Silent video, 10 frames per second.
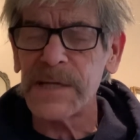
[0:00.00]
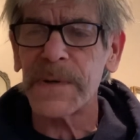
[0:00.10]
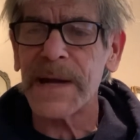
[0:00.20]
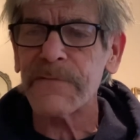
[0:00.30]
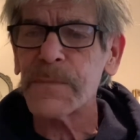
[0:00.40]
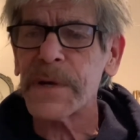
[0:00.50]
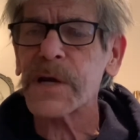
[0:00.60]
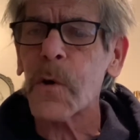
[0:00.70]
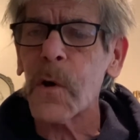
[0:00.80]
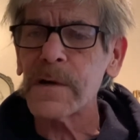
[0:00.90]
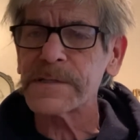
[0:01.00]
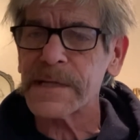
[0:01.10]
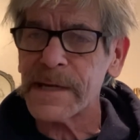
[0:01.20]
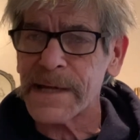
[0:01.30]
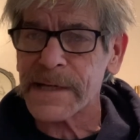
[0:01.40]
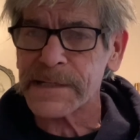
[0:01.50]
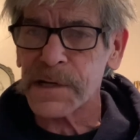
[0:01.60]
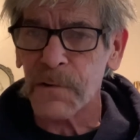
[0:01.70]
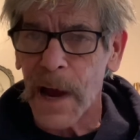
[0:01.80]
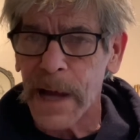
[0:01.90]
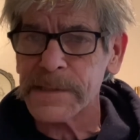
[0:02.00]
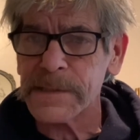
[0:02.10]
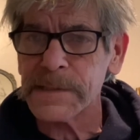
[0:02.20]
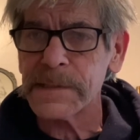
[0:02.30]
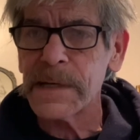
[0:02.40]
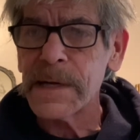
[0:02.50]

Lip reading: but everybody calls it the Dixiecrats.